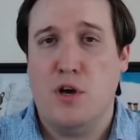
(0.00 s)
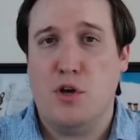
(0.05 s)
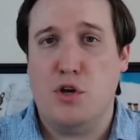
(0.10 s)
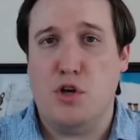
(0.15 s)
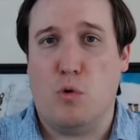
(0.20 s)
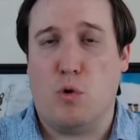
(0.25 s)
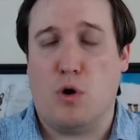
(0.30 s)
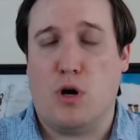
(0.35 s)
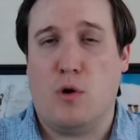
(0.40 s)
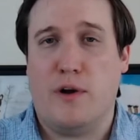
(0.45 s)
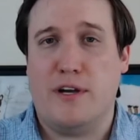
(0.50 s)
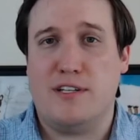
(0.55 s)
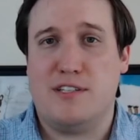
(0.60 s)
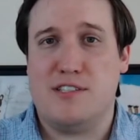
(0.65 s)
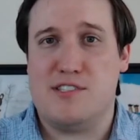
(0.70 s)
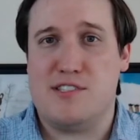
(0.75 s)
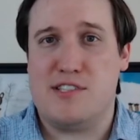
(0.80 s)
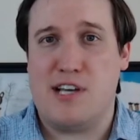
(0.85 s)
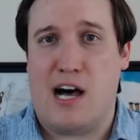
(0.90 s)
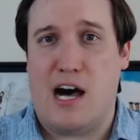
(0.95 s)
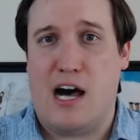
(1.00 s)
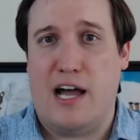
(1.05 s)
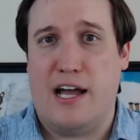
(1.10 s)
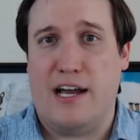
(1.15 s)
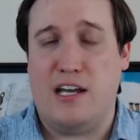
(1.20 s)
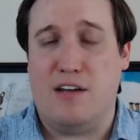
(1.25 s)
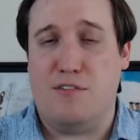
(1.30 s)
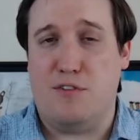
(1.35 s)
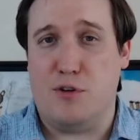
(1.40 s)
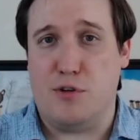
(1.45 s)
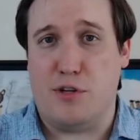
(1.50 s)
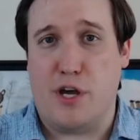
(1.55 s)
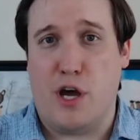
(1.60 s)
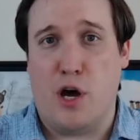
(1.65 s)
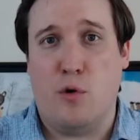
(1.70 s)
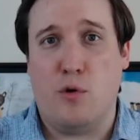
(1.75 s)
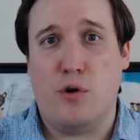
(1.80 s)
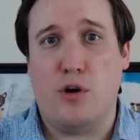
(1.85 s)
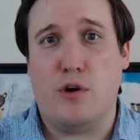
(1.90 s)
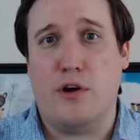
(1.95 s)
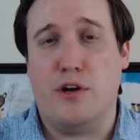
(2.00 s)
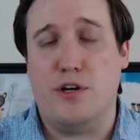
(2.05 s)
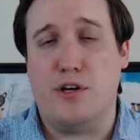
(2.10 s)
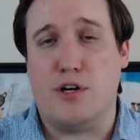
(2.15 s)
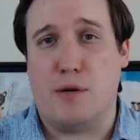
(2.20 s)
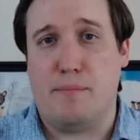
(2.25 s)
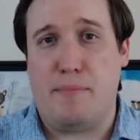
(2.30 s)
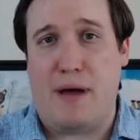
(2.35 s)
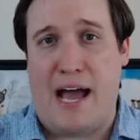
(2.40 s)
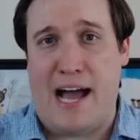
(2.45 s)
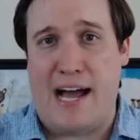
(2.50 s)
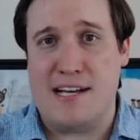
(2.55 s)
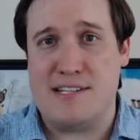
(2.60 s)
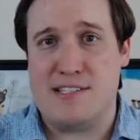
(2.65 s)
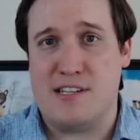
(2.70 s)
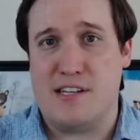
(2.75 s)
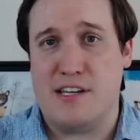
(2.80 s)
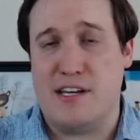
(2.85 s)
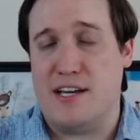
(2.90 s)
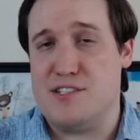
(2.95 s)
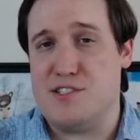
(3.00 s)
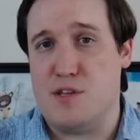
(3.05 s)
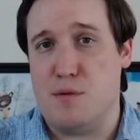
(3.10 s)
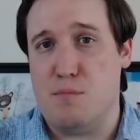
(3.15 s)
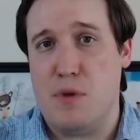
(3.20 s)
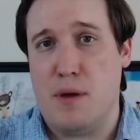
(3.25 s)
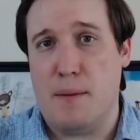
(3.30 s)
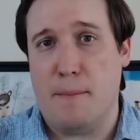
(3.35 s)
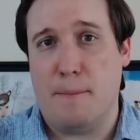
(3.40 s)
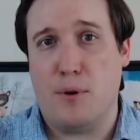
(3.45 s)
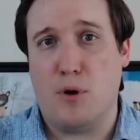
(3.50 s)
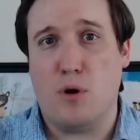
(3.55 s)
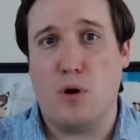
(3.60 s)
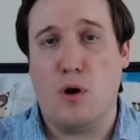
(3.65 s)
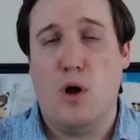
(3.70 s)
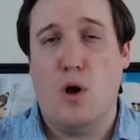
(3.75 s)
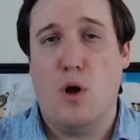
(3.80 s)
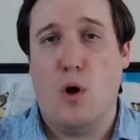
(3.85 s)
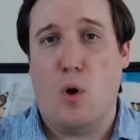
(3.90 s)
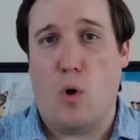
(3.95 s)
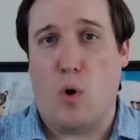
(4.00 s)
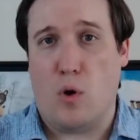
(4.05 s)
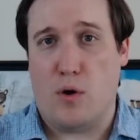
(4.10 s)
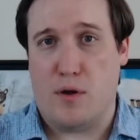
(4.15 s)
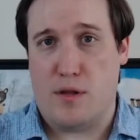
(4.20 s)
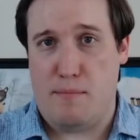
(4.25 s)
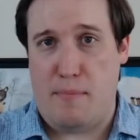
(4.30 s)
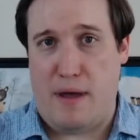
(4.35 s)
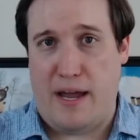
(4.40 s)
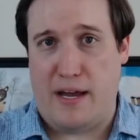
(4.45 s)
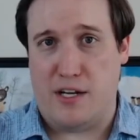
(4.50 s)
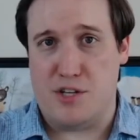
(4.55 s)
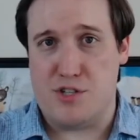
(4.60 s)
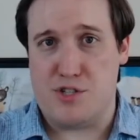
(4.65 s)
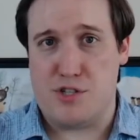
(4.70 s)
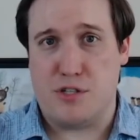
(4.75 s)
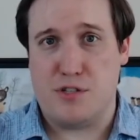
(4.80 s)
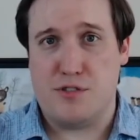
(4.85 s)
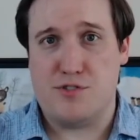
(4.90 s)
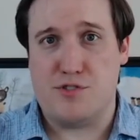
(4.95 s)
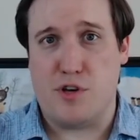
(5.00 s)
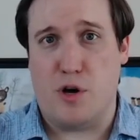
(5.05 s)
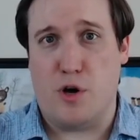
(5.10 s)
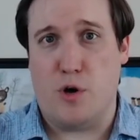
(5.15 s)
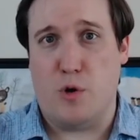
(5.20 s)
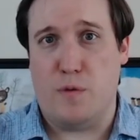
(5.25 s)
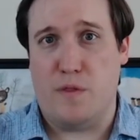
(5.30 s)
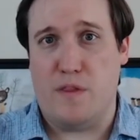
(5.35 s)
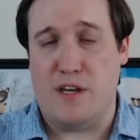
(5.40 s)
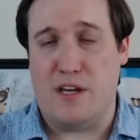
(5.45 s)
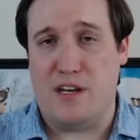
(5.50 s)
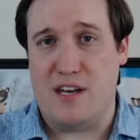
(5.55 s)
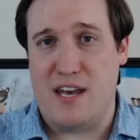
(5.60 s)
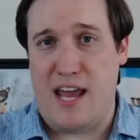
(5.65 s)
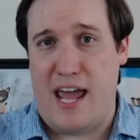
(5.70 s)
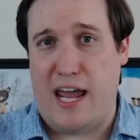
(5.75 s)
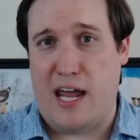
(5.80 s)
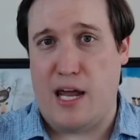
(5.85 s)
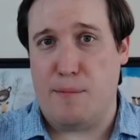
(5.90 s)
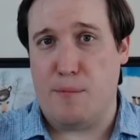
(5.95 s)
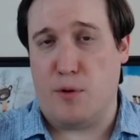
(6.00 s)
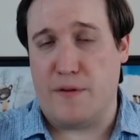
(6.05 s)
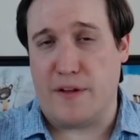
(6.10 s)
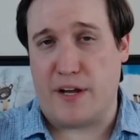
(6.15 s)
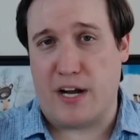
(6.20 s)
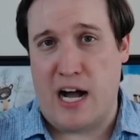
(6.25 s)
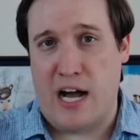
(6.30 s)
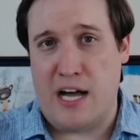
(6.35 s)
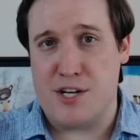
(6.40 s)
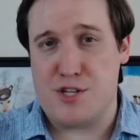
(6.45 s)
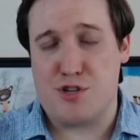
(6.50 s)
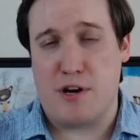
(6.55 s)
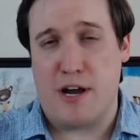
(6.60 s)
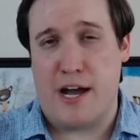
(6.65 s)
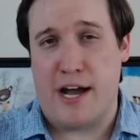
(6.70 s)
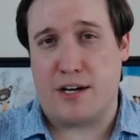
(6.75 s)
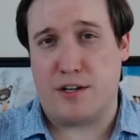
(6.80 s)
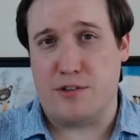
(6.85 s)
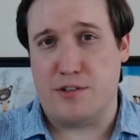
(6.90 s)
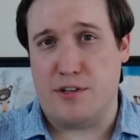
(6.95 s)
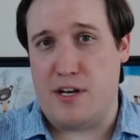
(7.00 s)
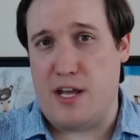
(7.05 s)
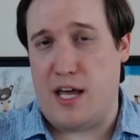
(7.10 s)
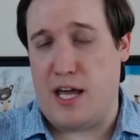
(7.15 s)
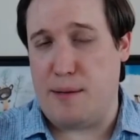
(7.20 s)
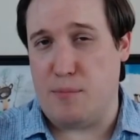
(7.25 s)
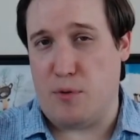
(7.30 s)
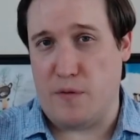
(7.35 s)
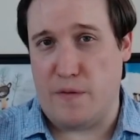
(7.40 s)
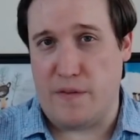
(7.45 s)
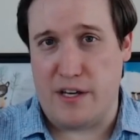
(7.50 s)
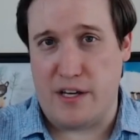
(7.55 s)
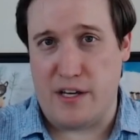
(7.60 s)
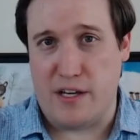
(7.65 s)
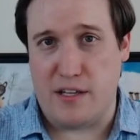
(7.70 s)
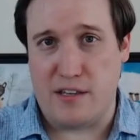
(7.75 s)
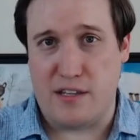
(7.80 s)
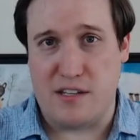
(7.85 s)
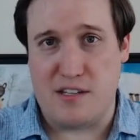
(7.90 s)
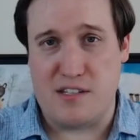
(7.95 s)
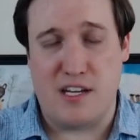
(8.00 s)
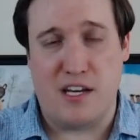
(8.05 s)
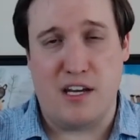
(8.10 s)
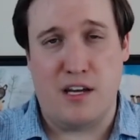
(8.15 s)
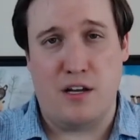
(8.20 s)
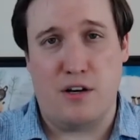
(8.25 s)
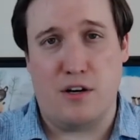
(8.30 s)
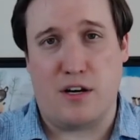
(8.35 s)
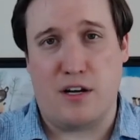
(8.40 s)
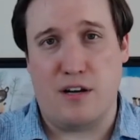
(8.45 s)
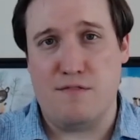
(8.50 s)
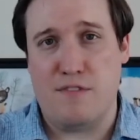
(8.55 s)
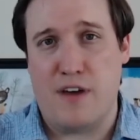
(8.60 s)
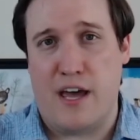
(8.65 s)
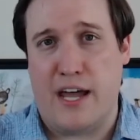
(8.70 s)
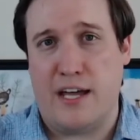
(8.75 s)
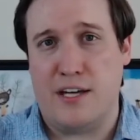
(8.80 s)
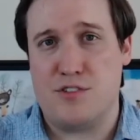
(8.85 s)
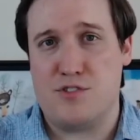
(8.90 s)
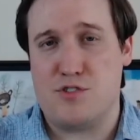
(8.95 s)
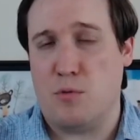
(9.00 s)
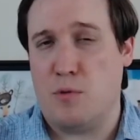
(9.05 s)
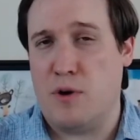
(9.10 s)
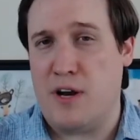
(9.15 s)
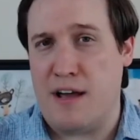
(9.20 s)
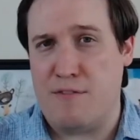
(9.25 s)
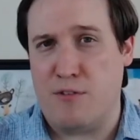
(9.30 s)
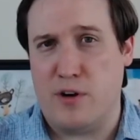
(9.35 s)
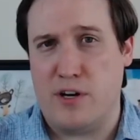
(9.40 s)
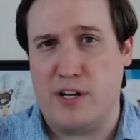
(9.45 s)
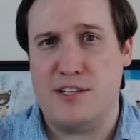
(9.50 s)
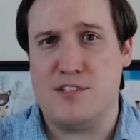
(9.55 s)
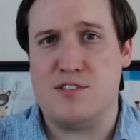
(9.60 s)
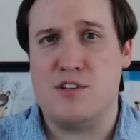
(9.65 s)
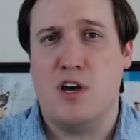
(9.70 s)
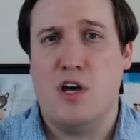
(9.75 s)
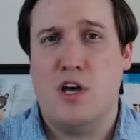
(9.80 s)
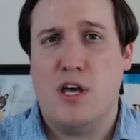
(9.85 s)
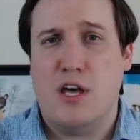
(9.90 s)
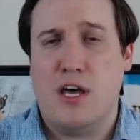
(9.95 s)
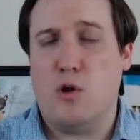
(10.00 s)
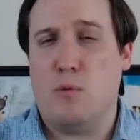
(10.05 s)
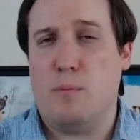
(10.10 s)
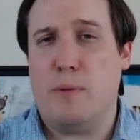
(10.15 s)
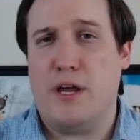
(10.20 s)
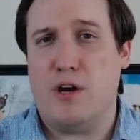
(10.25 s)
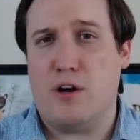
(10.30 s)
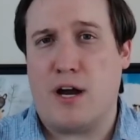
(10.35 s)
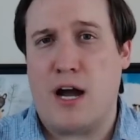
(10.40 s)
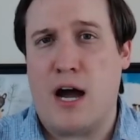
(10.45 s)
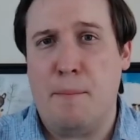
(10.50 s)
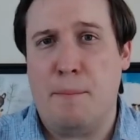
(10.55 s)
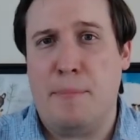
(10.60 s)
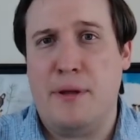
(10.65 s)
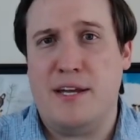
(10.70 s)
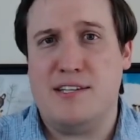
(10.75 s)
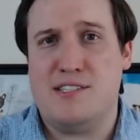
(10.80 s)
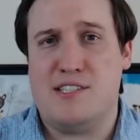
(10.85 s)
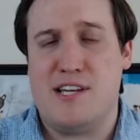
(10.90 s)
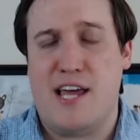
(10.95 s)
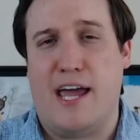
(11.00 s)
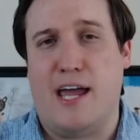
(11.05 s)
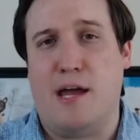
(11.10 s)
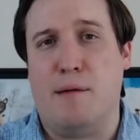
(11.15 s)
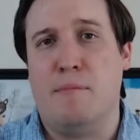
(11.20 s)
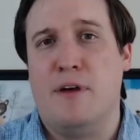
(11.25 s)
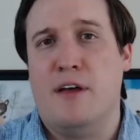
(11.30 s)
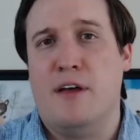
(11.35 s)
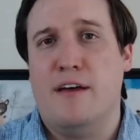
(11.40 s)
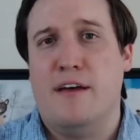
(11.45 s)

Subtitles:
You are going to sign, if you're the owner, in your capacity as the member or the manager. So the name on the contract or the name on the deed or conveyance or whatever it is, it'll be your company's name.